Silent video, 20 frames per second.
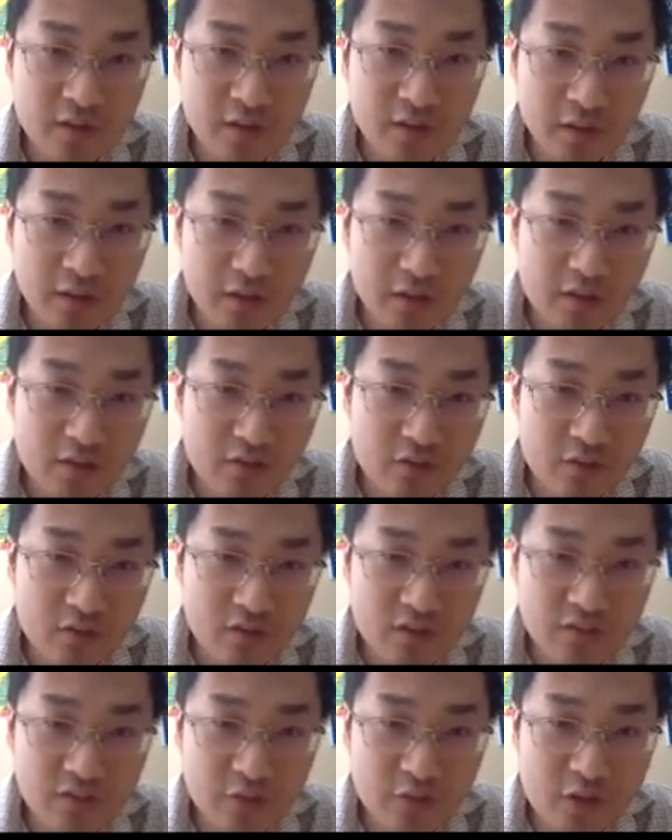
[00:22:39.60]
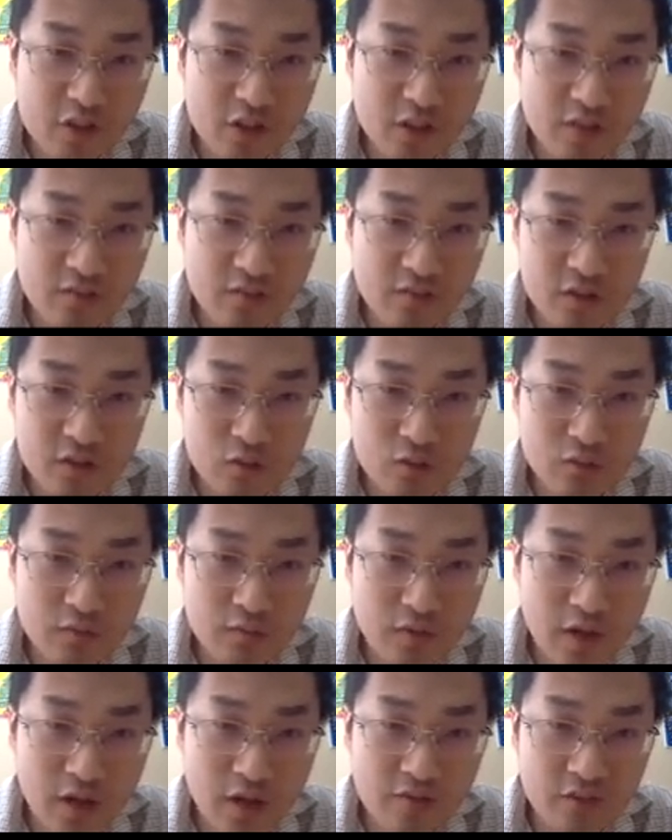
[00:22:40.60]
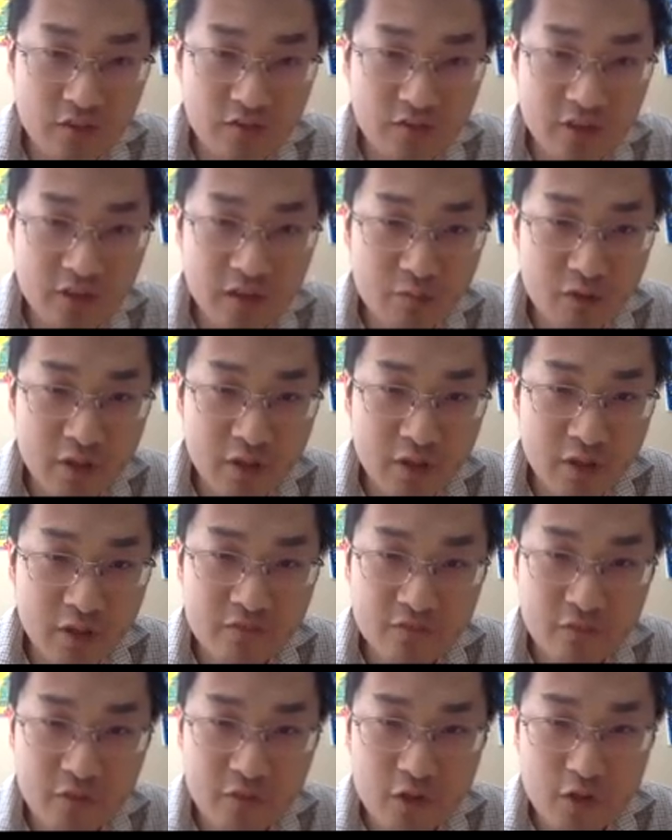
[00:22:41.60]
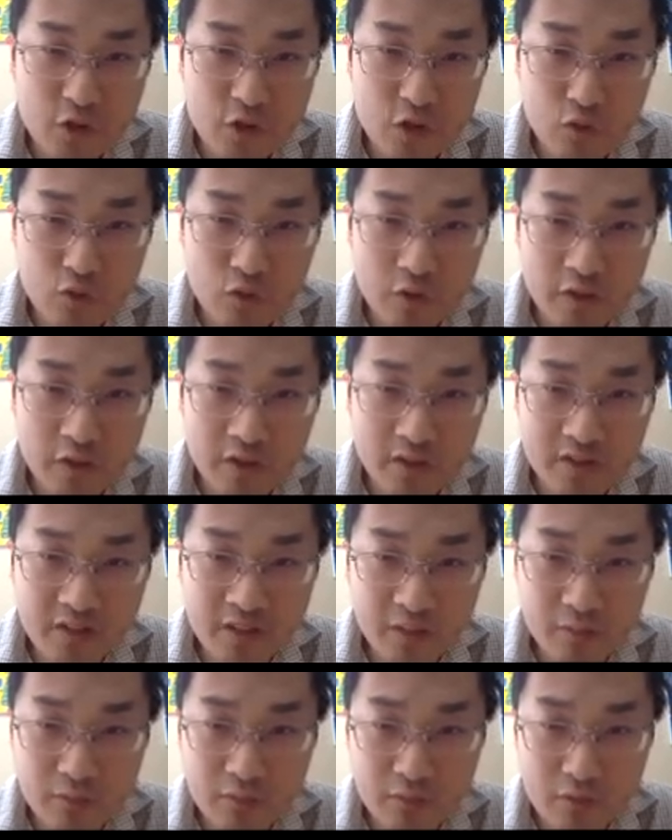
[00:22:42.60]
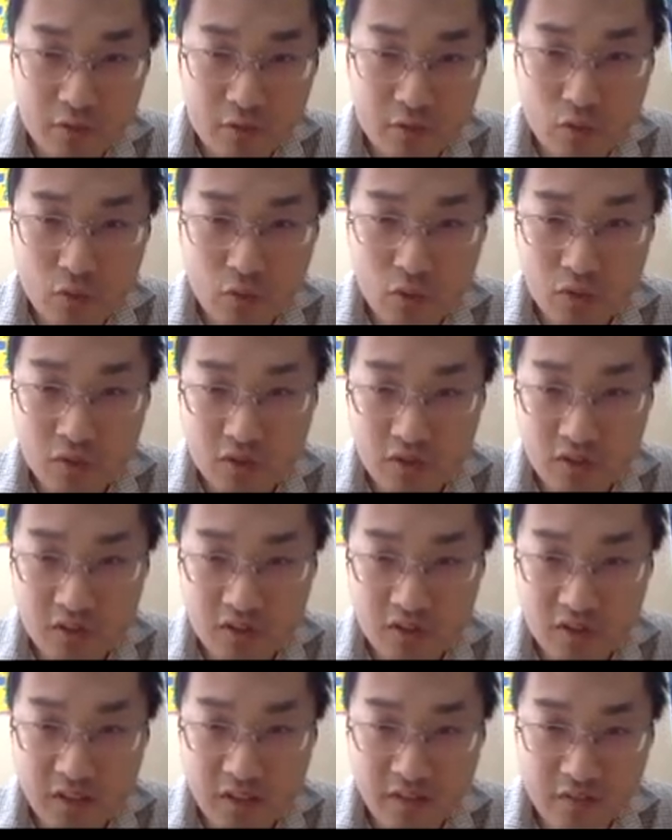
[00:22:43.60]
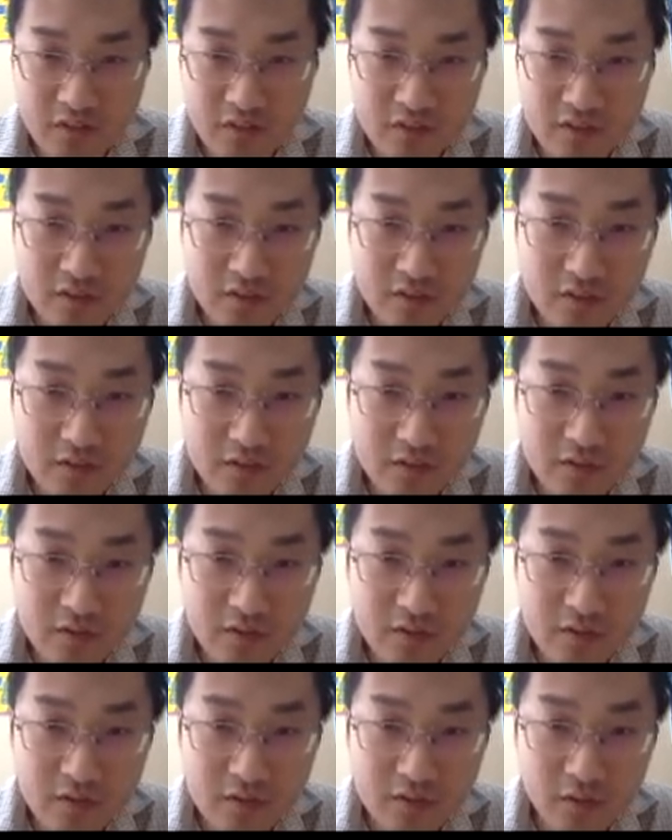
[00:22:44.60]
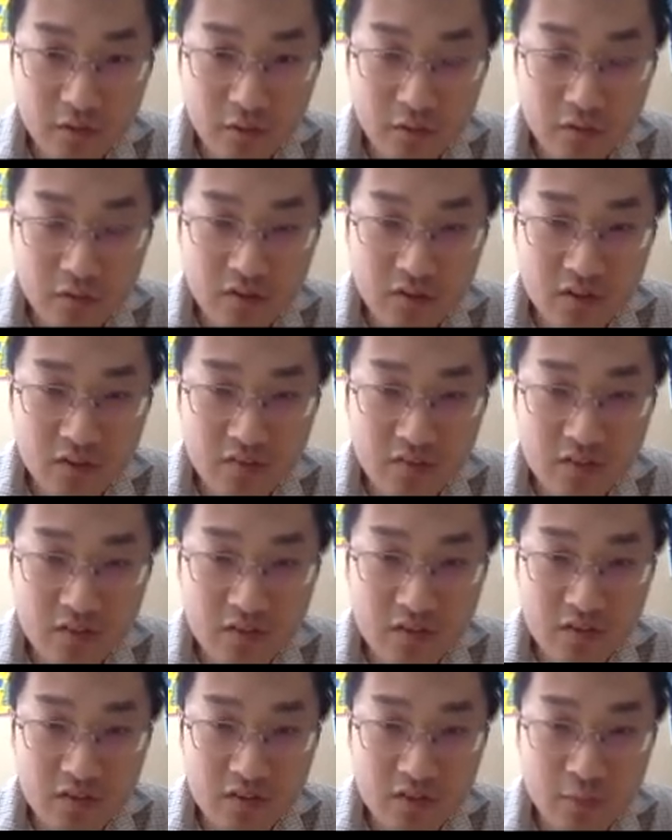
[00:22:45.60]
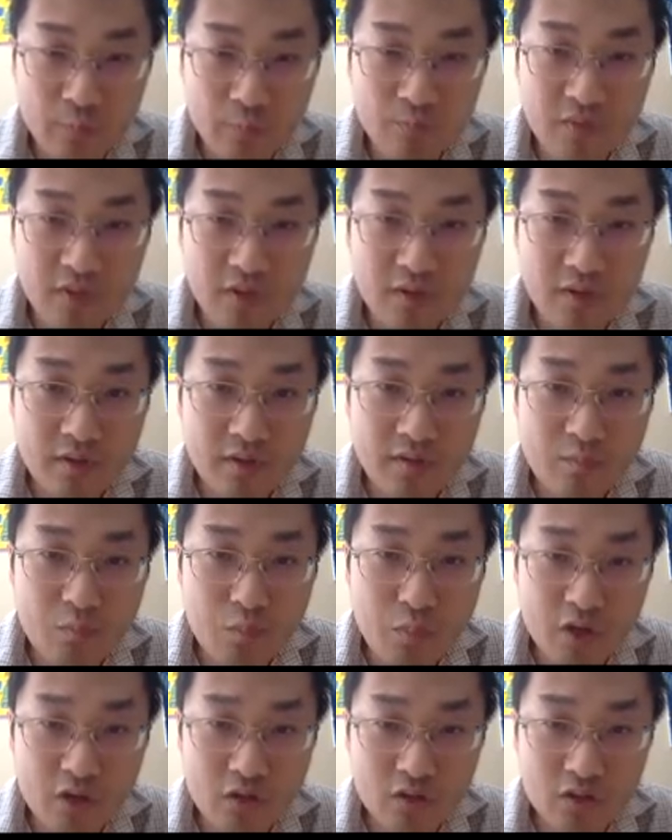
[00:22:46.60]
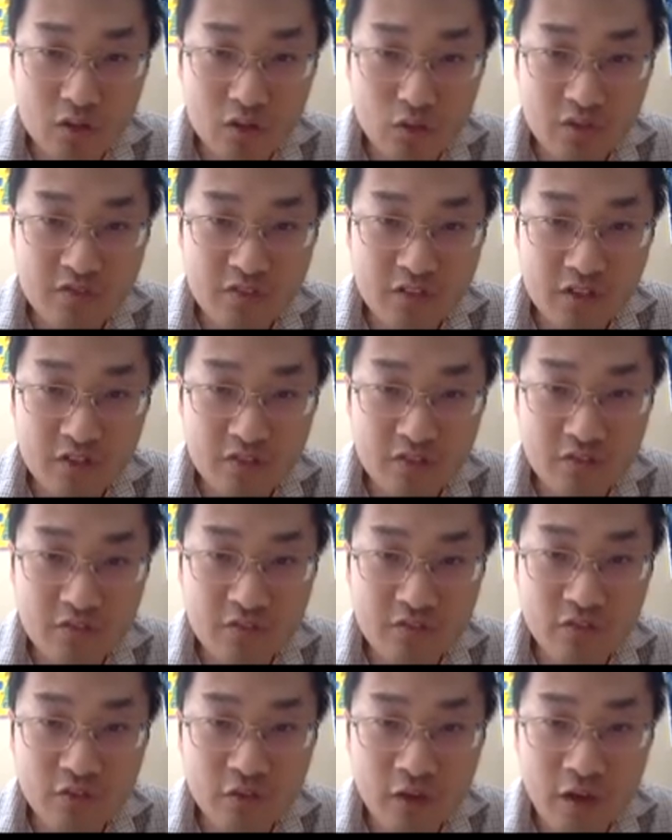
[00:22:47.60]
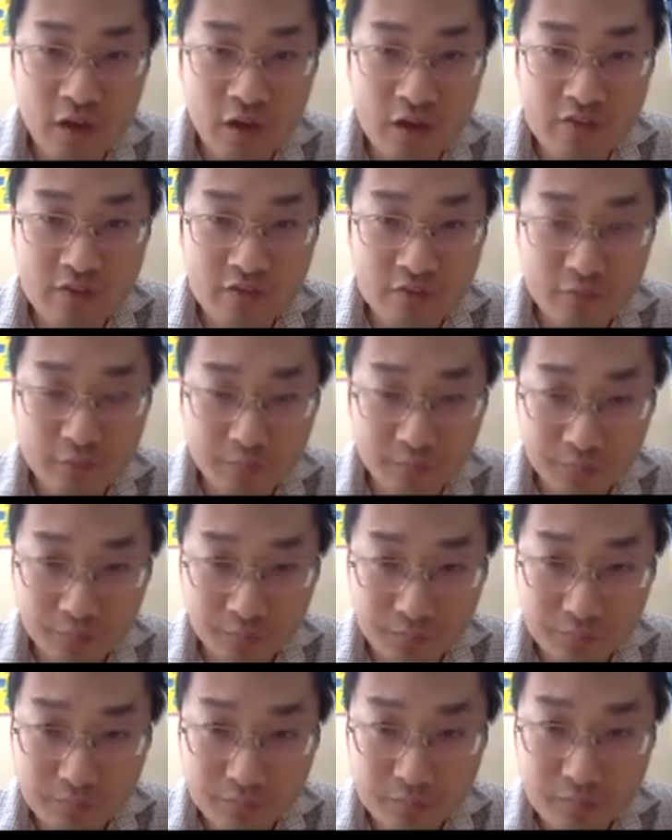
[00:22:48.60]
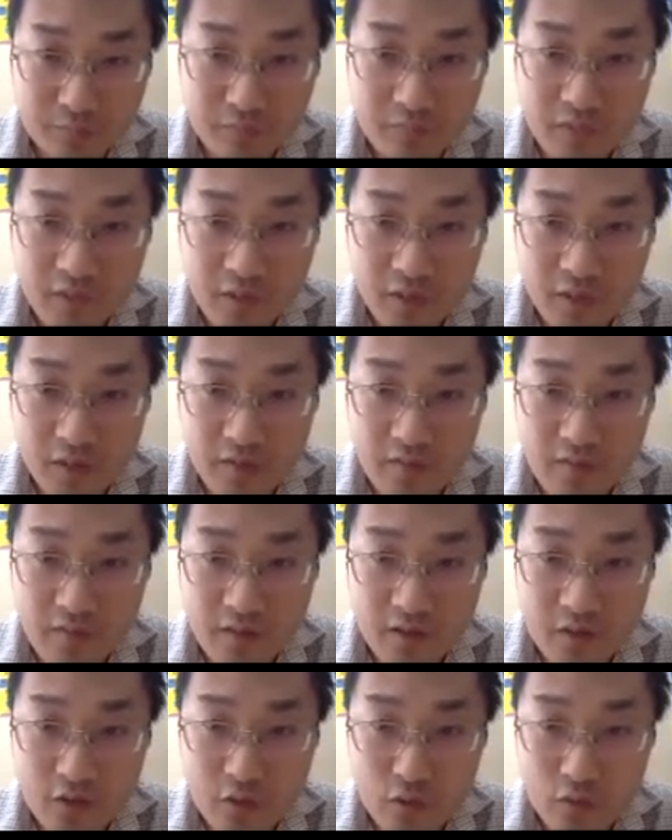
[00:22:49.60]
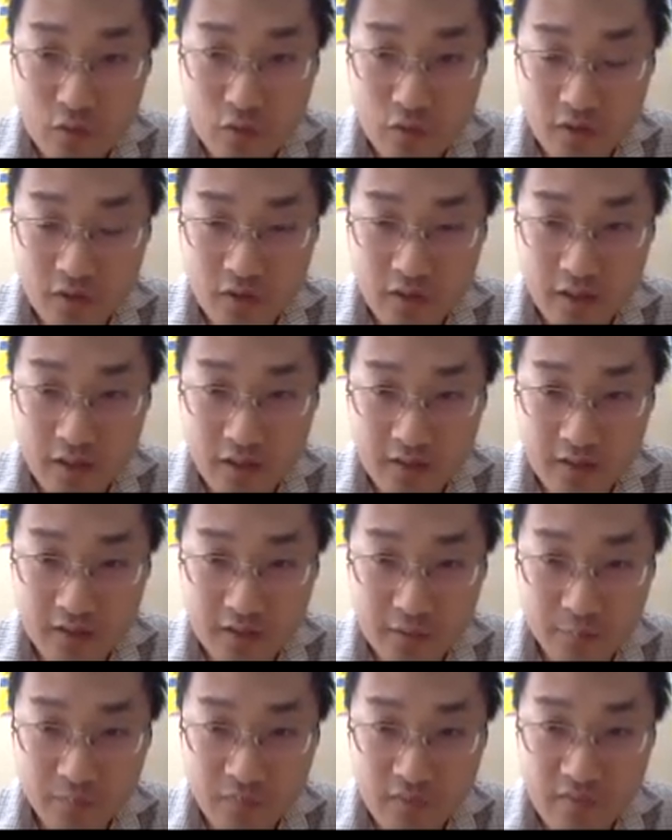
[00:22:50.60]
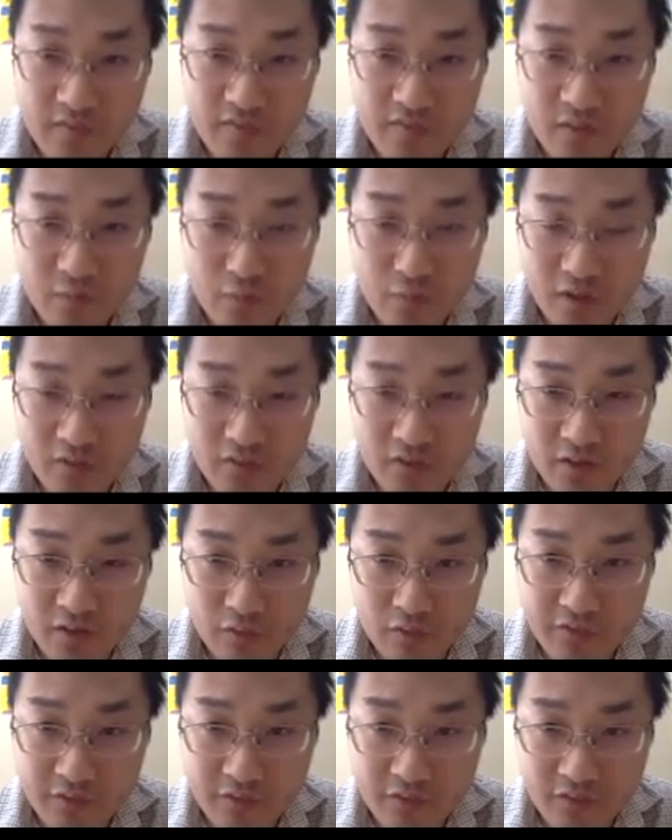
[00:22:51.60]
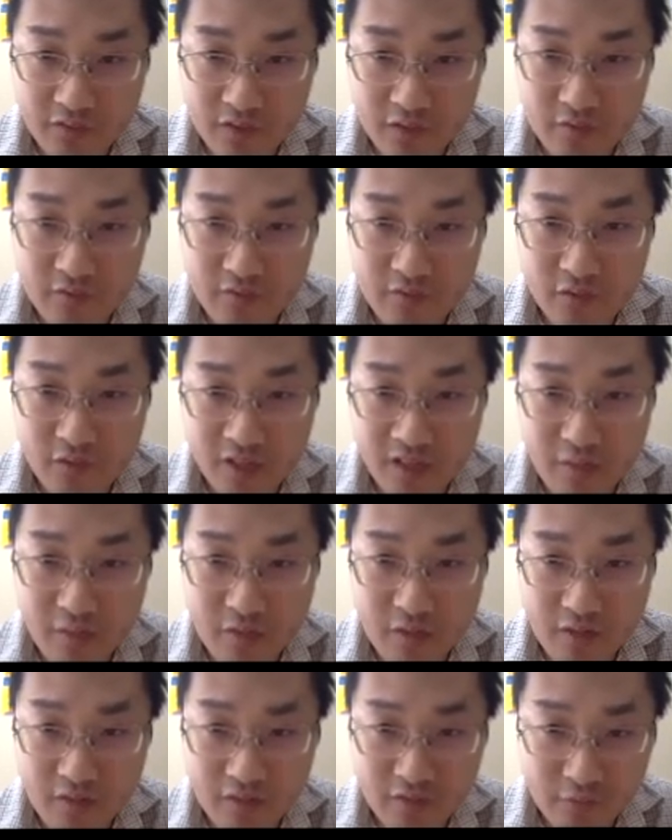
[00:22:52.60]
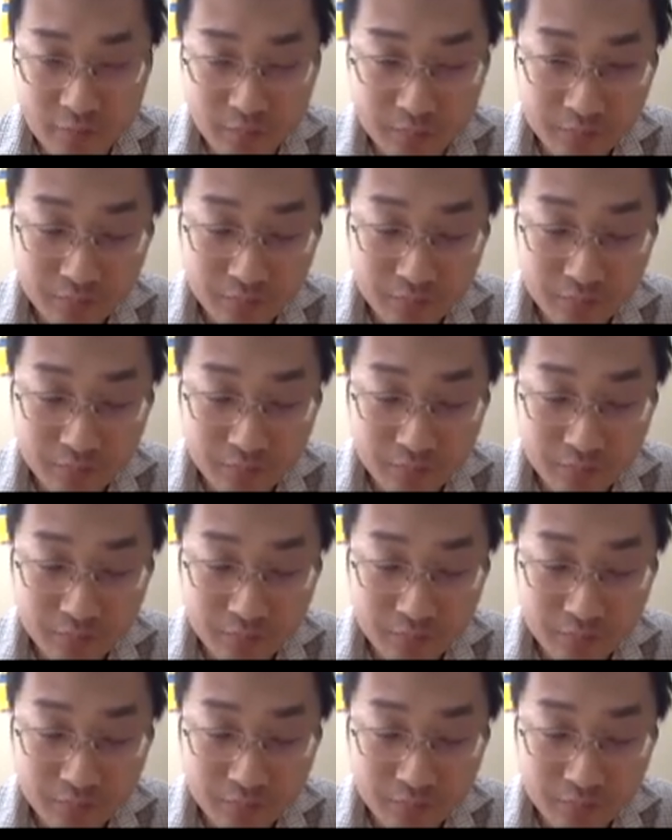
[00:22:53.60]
if you differentiate this f of capital F, you will end up quantities like this. So you see, this is a partial derivative for f, and then you will get the Malliavin derivatives for capital F.